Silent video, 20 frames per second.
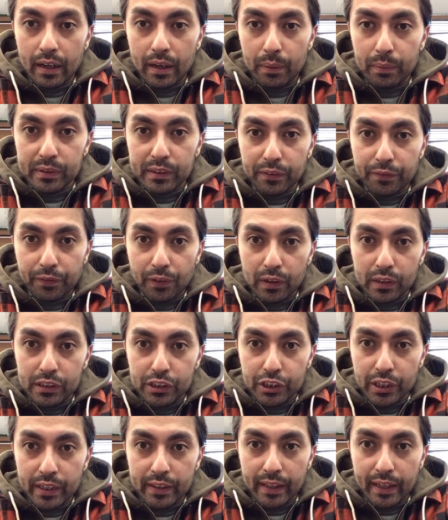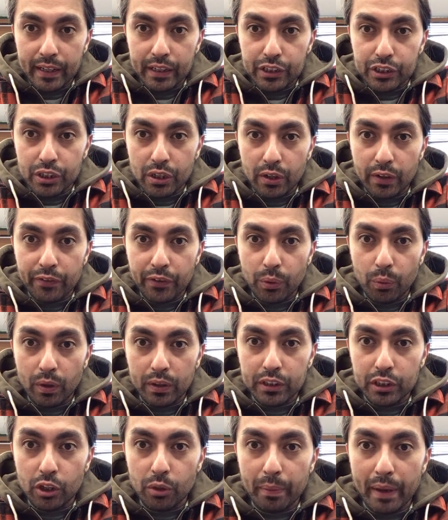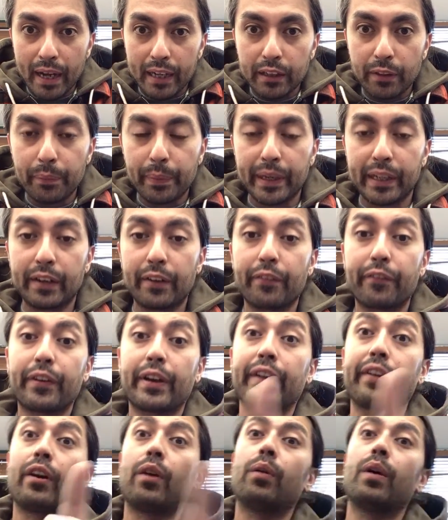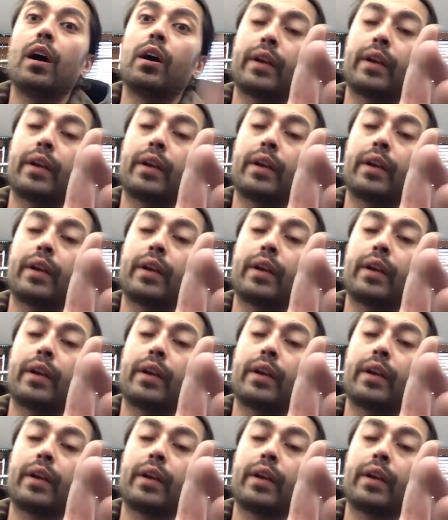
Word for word: it was the first jean that he showed if you want to go back to the beginning of the video.